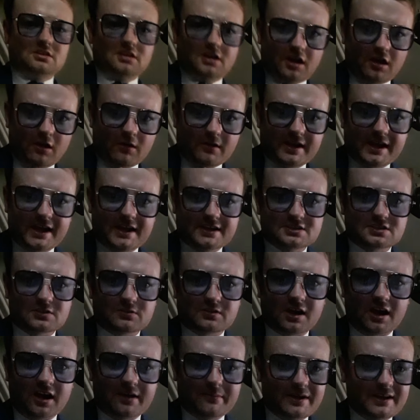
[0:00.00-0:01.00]
okay, so
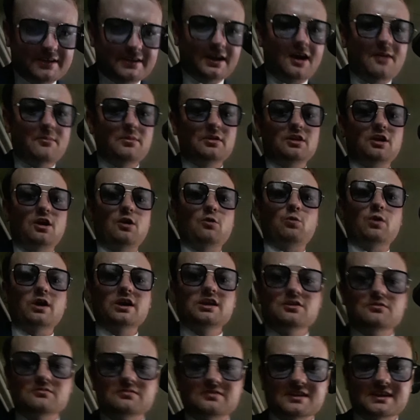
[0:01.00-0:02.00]
comment down below
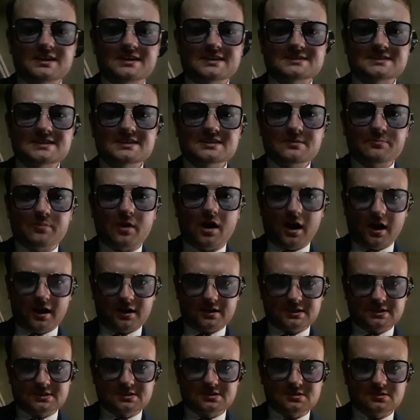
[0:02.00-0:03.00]
what you think is in the
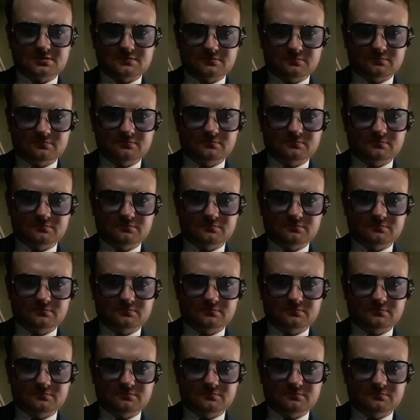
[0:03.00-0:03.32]
box,